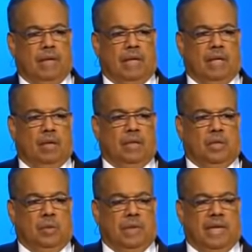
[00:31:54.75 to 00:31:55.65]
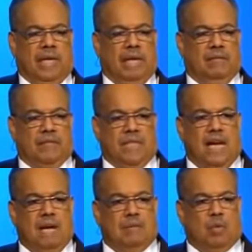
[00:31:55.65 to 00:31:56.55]
Not only do we not have the
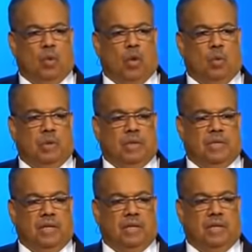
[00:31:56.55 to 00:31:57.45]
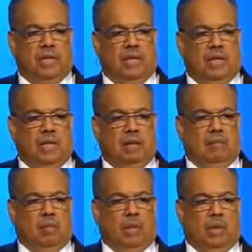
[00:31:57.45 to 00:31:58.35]
time to quarrel with each other,
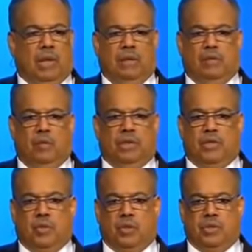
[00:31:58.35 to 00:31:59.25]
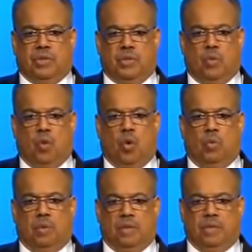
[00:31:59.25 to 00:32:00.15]
but we don't have the resources to
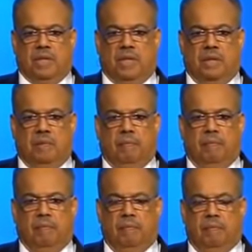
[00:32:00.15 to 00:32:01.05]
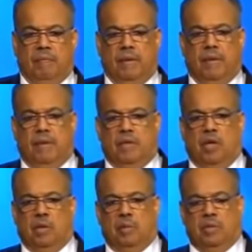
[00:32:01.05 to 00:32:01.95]
quarrel with each other.
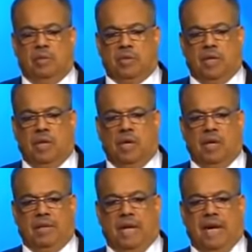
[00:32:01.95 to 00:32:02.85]
You ought to be using all of